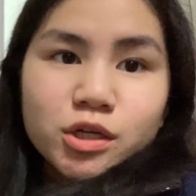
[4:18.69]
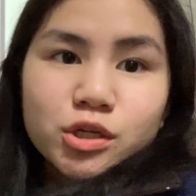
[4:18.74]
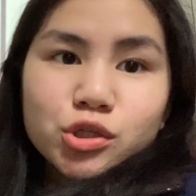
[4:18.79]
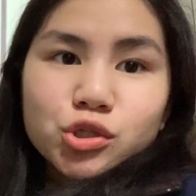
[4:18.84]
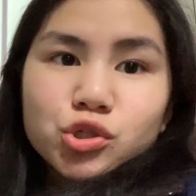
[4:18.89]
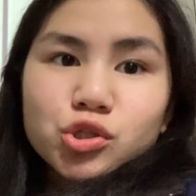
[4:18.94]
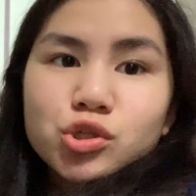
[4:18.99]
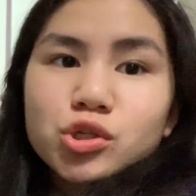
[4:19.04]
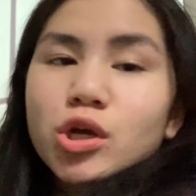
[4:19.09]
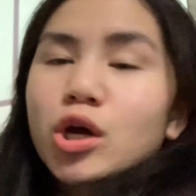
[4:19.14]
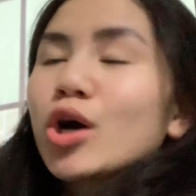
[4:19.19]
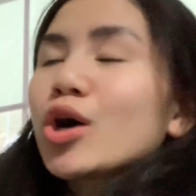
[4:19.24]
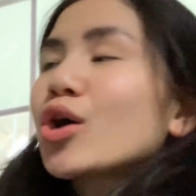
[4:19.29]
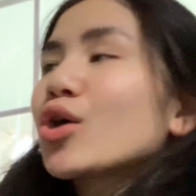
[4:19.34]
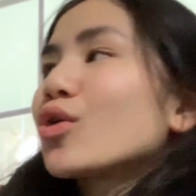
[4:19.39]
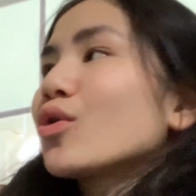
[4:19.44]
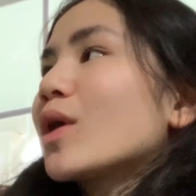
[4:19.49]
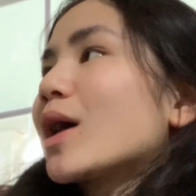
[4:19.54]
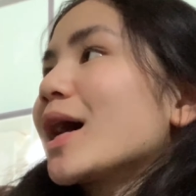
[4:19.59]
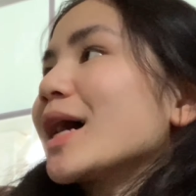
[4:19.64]

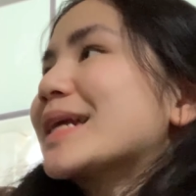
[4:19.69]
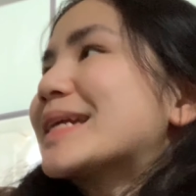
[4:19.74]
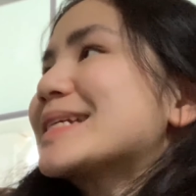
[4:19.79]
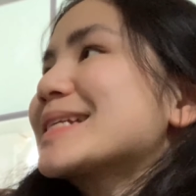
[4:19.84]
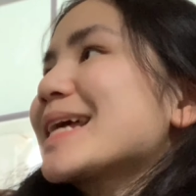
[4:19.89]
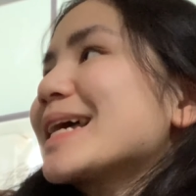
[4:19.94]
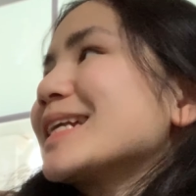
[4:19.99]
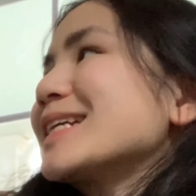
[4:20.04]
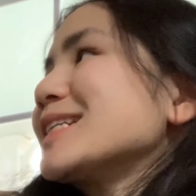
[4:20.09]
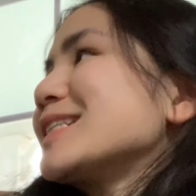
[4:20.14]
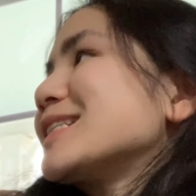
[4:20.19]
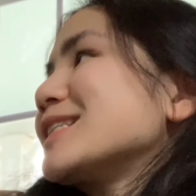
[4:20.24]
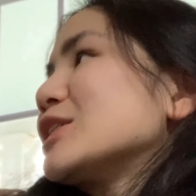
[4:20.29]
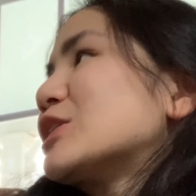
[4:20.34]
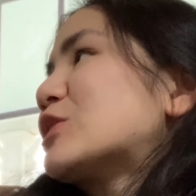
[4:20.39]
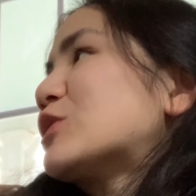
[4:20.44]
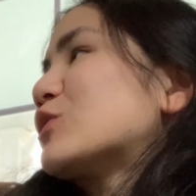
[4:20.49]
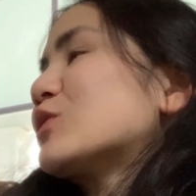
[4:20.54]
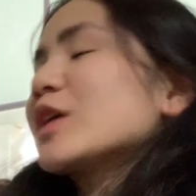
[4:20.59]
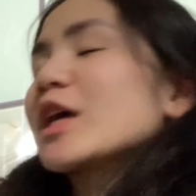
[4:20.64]
So I decided
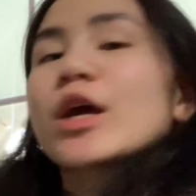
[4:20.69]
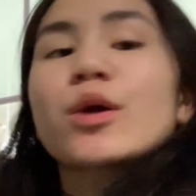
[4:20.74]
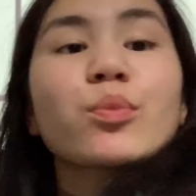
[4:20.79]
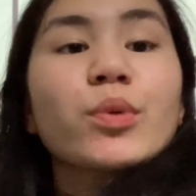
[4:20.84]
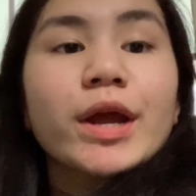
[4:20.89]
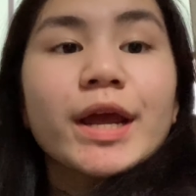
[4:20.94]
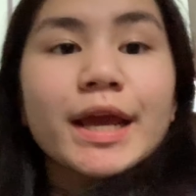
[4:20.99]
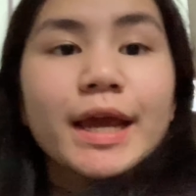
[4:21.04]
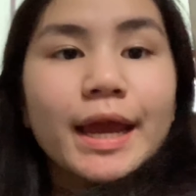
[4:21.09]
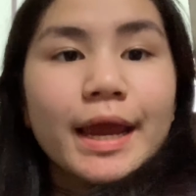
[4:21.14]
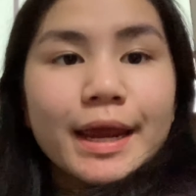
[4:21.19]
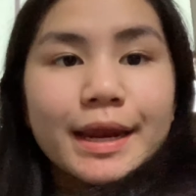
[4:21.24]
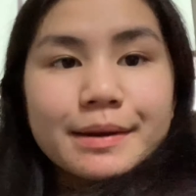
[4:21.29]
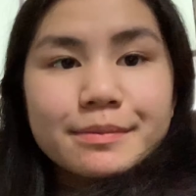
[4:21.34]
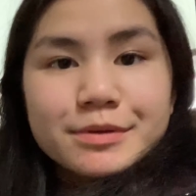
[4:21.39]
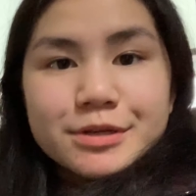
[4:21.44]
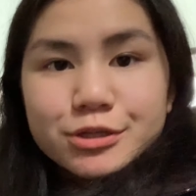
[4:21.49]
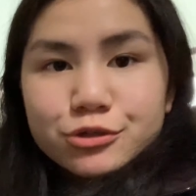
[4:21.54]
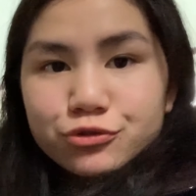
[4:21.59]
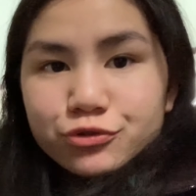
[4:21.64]
to take a break and
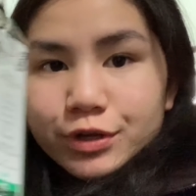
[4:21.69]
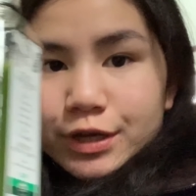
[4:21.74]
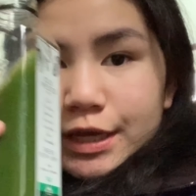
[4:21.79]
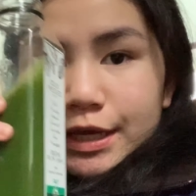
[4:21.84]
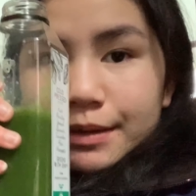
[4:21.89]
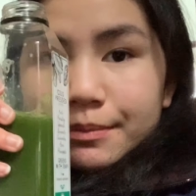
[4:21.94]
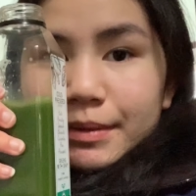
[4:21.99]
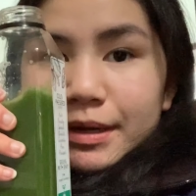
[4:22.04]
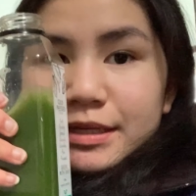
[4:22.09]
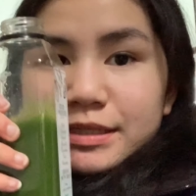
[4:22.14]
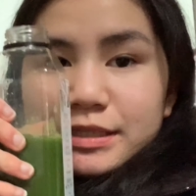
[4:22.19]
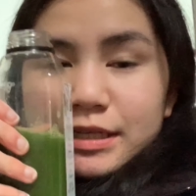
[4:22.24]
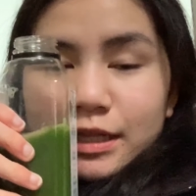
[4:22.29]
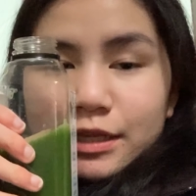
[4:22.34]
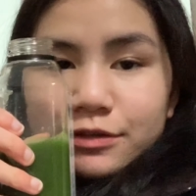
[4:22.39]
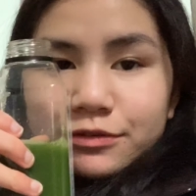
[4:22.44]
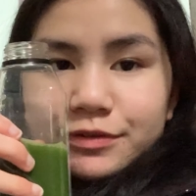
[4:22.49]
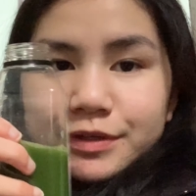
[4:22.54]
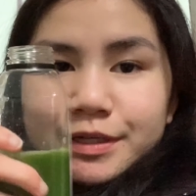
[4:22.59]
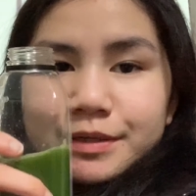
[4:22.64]
I'm just drinking my
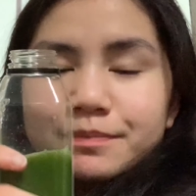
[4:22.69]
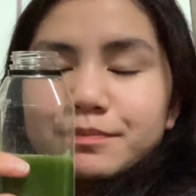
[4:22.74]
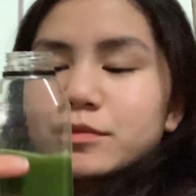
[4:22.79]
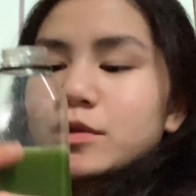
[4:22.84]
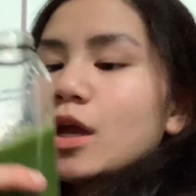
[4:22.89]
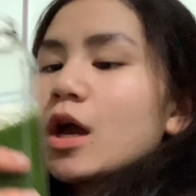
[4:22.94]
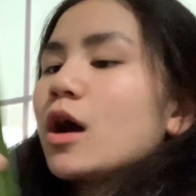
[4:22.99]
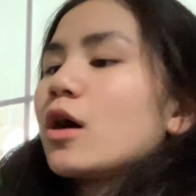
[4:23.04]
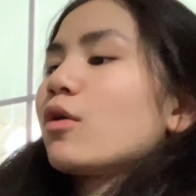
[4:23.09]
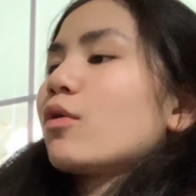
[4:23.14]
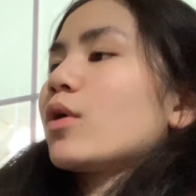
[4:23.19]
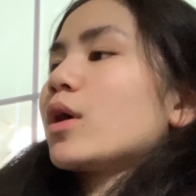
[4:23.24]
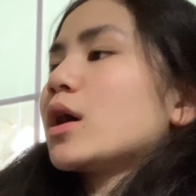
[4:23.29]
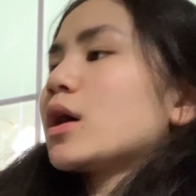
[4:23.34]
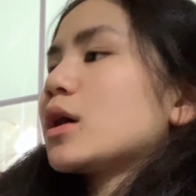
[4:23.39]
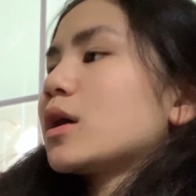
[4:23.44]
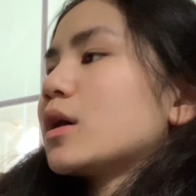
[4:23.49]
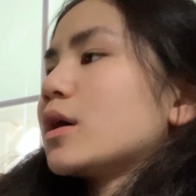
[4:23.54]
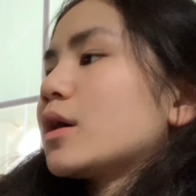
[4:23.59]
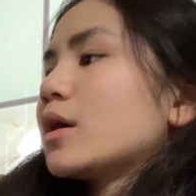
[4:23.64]
celery. No,
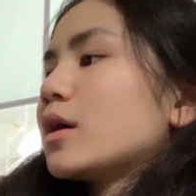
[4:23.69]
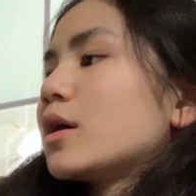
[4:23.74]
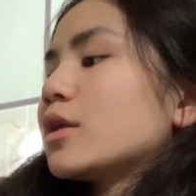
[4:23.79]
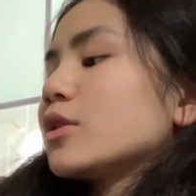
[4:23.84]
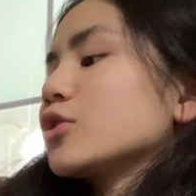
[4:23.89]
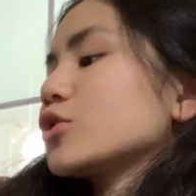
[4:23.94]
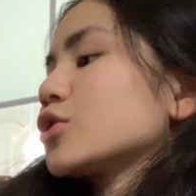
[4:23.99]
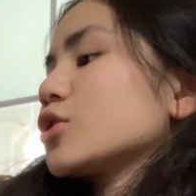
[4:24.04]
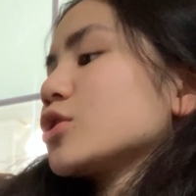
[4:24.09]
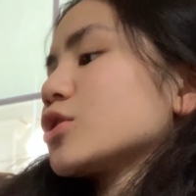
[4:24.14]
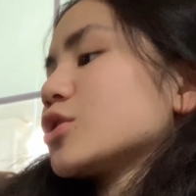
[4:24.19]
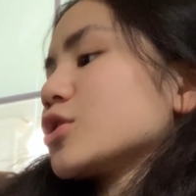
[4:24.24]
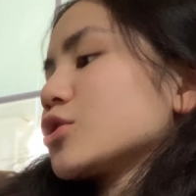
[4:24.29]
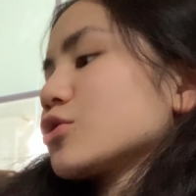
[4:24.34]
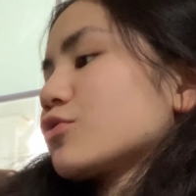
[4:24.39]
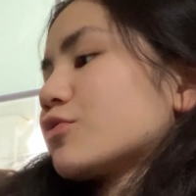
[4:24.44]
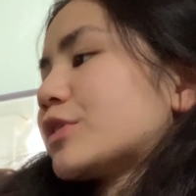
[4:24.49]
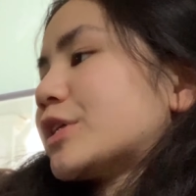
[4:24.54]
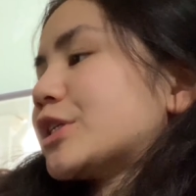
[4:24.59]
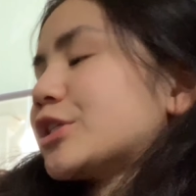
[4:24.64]
this is
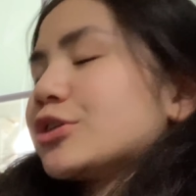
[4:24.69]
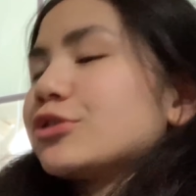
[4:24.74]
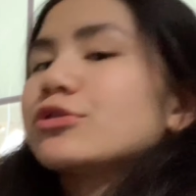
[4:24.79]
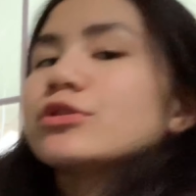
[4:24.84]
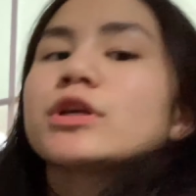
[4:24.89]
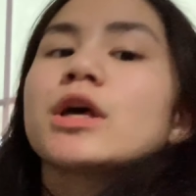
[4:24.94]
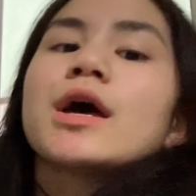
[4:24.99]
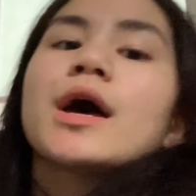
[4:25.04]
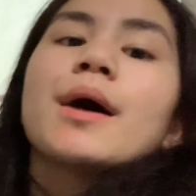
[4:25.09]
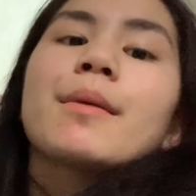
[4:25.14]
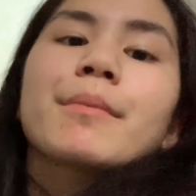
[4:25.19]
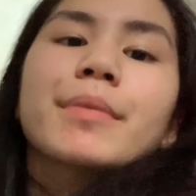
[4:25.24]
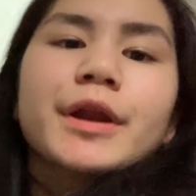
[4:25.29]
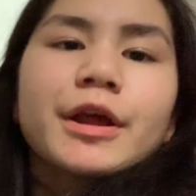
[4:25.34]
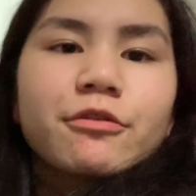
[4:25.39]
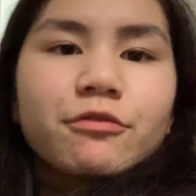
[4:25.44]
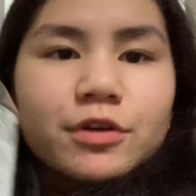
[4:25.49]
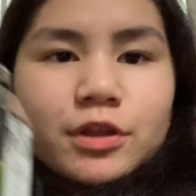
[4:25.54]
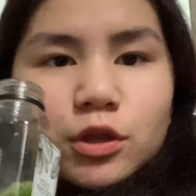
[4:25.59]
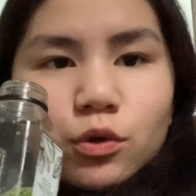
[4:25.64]
just green juice. But
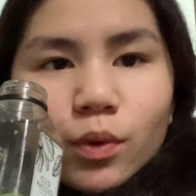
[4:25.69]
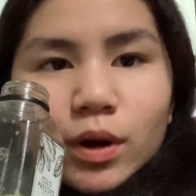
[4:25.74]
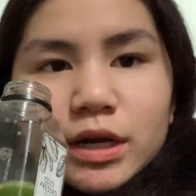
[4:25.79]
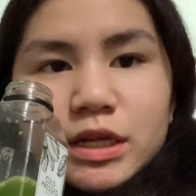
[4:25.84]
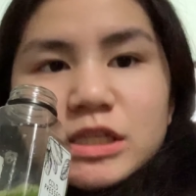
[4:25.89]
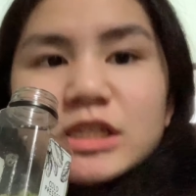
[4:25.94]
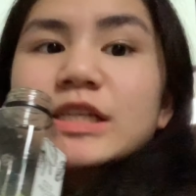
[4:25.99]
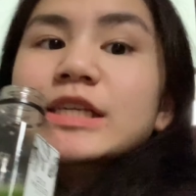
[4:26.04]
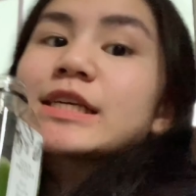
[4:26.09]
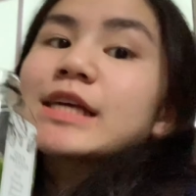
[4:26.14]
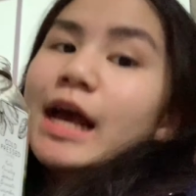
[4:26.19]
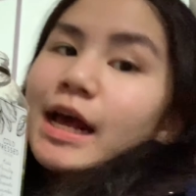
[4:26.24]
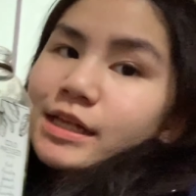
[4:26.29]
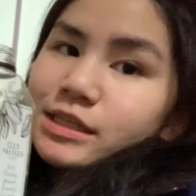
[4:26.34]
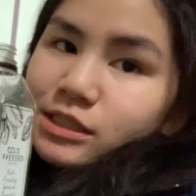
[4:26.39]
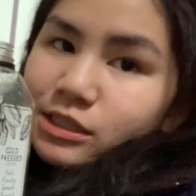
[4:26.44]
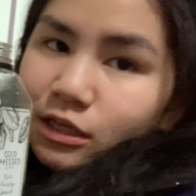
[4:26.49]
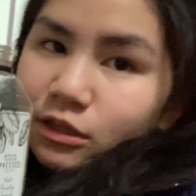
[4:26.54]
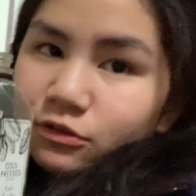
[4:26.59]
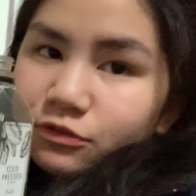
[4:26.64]
I really wanted to
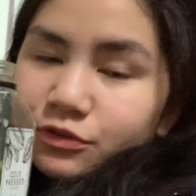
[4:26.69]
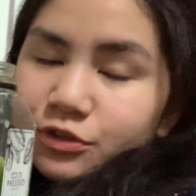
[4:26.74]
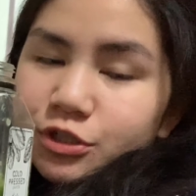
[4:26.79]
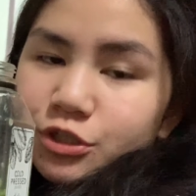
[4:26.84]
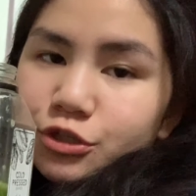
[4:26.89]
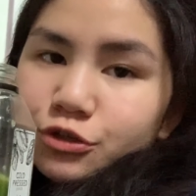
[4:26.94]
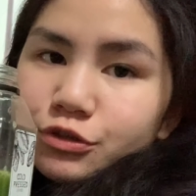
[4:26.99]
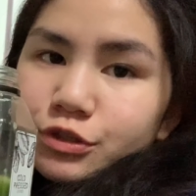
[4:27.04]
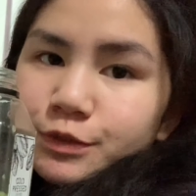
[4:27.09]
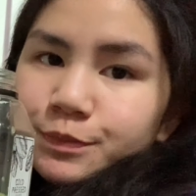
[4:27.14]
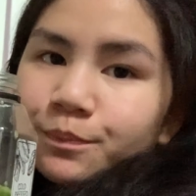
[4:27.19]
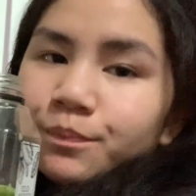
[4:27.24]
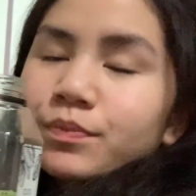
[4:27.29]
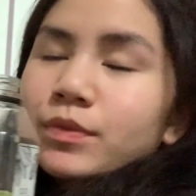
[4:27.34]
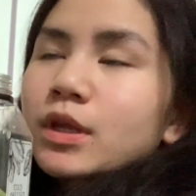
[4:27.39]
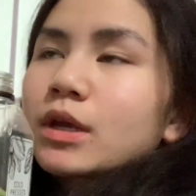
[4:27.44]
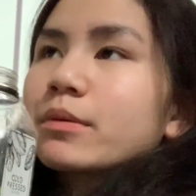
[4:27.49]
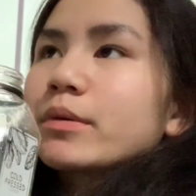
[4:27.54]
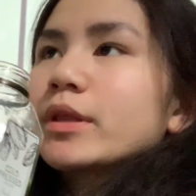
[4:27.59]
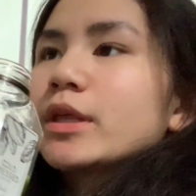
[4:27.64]
get celery juice.
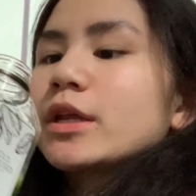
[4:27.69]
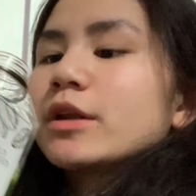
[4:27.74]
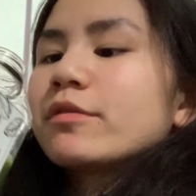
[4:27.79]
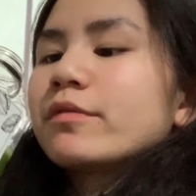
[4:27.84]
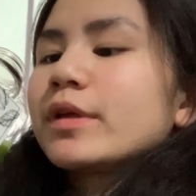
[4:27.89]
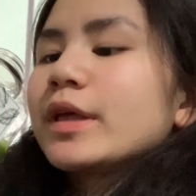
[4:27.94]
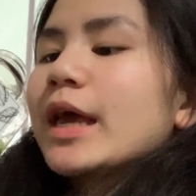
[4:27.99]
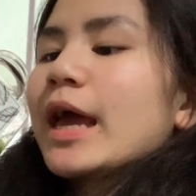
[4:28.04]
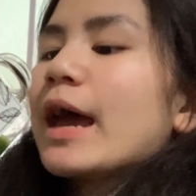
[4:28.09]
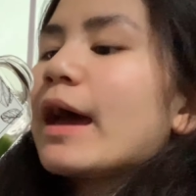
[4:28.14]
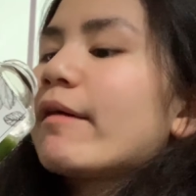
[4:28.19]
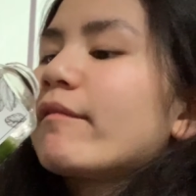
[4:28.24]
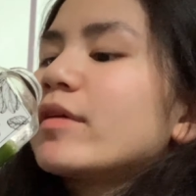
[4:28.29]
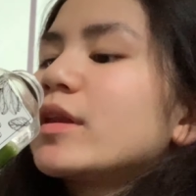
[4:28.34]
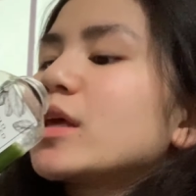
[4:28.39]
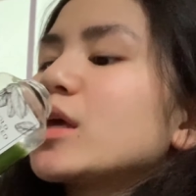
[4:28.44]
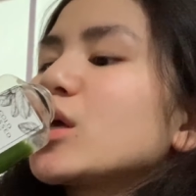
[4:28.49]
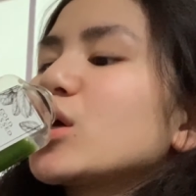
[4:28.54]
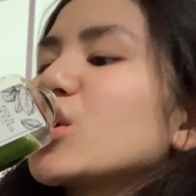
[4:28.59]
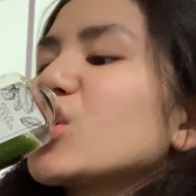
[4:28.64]
Well, they didn't really have
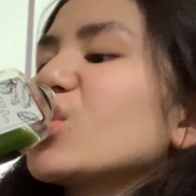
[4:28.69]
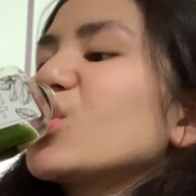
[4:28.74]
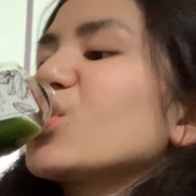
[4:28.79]
any.